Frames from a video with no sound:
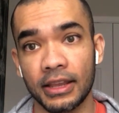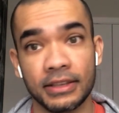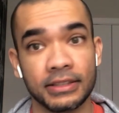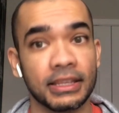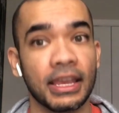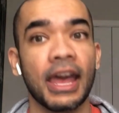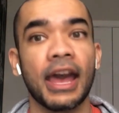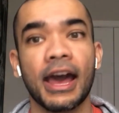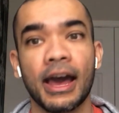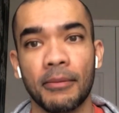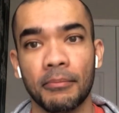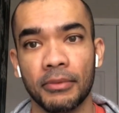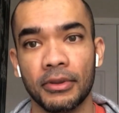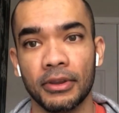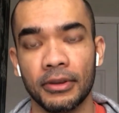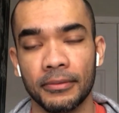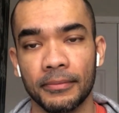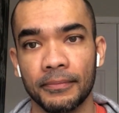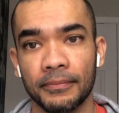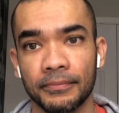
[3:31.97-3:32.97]
is capped
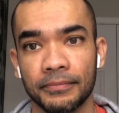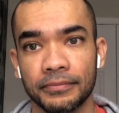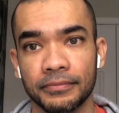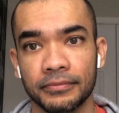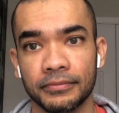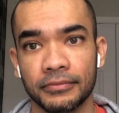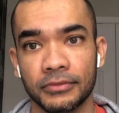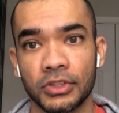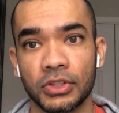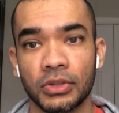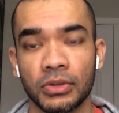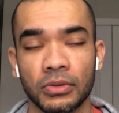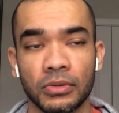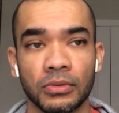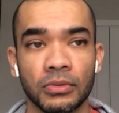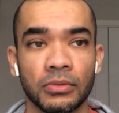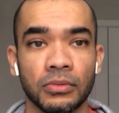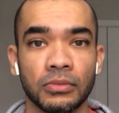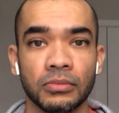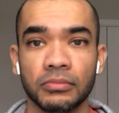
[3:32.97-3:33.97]

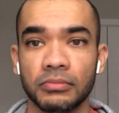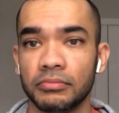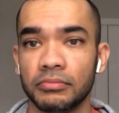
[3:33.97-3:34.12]
to